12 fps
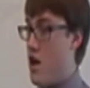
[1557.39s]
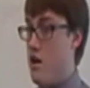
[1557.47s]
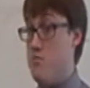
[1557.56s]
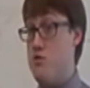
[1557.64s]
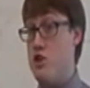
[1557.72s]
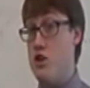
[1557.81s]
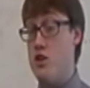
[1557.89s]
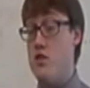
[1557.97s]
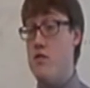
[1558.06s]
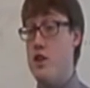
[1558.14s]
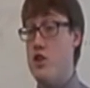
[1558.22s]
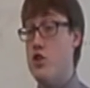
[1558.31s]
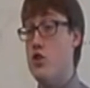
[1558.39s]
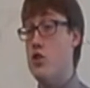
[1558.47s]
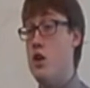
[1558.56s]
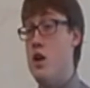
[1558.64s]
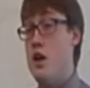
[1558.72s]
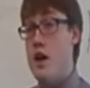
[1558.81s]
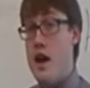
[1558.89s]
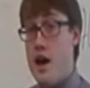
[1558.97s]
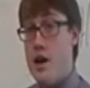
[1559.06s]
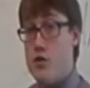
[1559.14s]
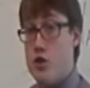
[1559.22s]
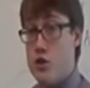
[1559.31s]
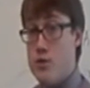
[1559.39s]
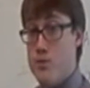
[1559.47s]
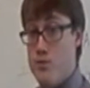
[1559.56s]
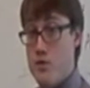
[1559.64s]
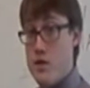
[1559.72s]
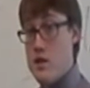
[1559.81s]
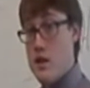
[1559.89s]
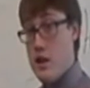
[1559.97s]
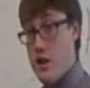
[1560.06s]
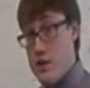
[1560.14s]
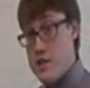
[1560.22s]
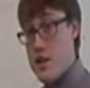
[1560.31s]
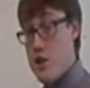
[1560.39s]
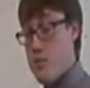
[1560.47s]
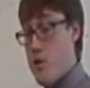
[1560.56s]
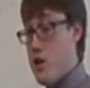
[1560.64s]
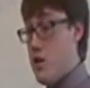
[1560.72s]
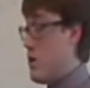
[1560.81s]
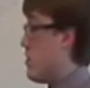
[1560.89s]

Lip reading: church official after the ceremony and